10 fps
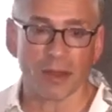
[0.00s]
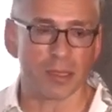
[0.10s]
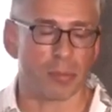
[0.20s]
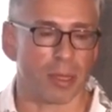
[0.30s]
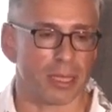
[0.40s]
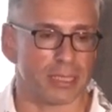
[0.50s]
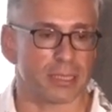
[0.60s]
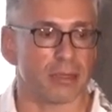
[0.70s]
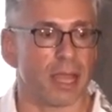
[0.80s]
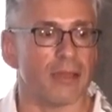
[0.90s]
on the, poly, it's
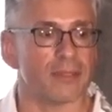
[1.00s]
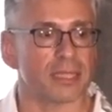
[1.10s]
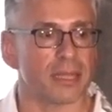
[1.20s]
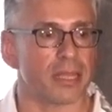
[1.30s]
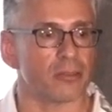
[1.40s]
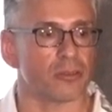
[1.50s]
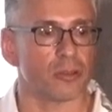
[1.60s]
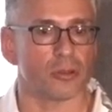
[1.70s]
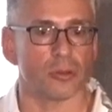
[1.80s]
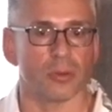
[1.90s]
alive as a layer
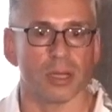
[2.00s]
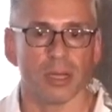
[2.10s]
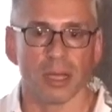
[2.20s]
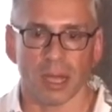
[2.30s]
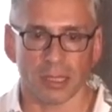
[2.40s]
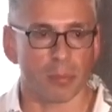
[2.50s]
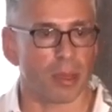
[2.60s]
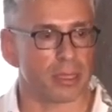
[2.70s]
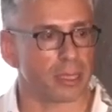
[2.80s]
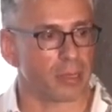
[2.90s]
two on the
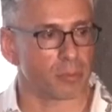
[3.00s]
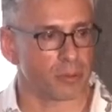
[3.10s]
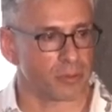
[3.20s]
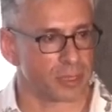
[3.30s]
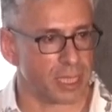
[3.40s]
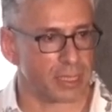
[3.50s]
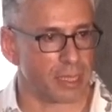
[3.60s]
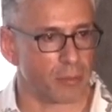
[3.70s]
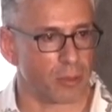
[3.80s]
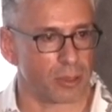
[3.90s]
Polygon proof of stake
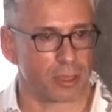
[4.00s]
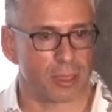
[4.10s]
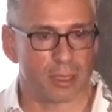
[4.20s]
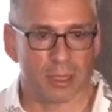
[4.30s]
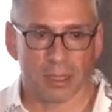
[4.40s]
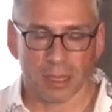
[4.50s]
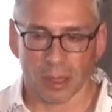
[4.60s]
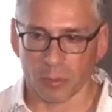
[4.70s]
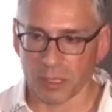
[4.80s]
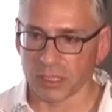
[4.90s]
network.
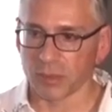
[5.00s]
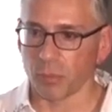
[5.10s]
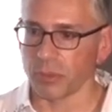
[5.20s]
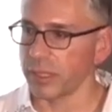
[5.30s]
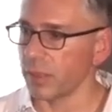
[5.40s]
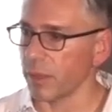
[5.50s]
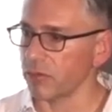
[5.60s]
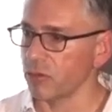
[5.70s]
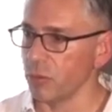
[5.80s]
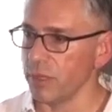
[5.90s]
Uh, we just deployed it
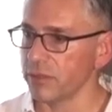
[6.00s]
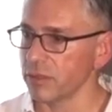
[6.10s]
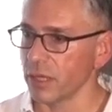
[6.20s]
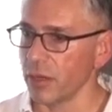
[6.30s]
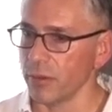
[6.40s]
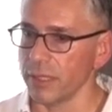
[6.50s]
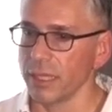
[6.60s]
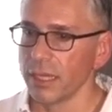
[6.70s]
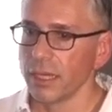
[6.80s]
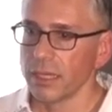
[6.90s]
about two weeks ago, and
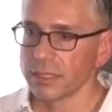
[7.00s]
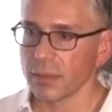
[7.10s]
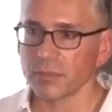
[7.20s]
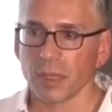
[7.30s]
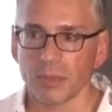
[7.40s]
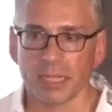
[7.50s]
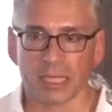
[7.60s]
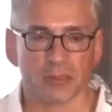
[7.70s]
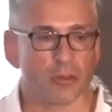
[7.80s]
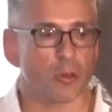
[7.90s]
sometime in the
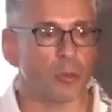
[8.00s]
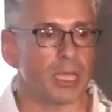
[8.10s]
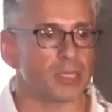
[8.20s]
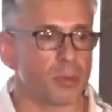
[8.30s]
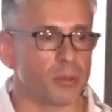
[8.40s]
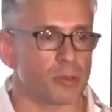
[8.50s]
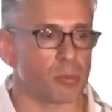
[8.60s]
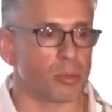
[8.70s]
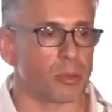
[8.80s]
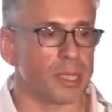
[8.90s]
next few weeks, we will
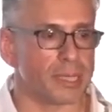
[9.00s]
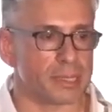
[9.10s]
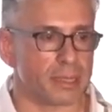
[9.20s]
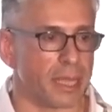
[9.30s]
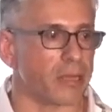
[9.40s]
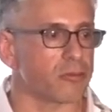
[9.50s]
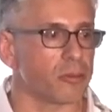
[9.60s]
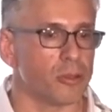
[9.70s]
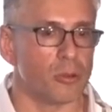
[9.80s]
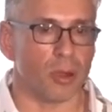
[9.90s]
deploy it as a layer
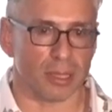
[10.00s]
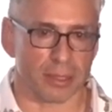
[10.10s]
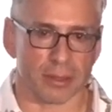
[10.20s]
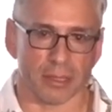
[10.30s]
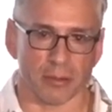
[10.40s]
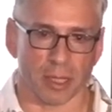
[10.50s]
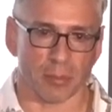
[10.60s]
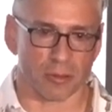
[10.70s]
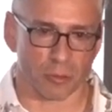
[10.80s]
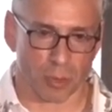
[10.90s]
two on
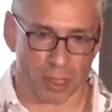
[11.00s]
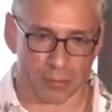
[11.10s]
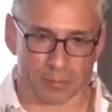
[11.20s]
Ethereum as well.